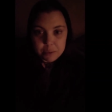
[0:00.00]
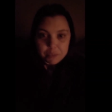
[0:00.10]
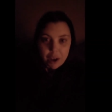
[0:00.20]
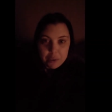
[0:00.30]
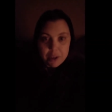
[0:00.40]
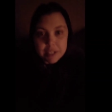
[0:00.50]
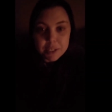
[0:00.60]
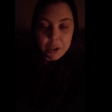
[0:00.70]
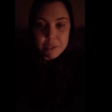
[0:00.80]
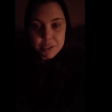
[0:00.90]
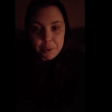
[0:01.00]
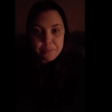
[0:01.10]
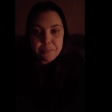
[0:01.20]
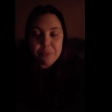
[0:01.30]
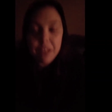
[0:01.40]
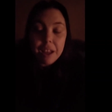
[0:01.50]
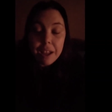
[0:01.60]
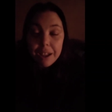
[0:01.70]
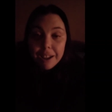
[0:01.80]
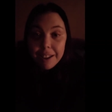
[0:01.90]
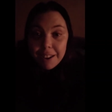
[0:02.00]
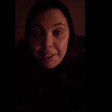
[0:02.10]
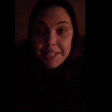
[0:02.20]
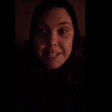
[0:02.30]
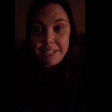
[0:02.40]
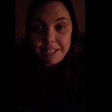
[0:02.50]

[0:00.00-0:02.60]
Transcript: we've got a ways to go. So, right,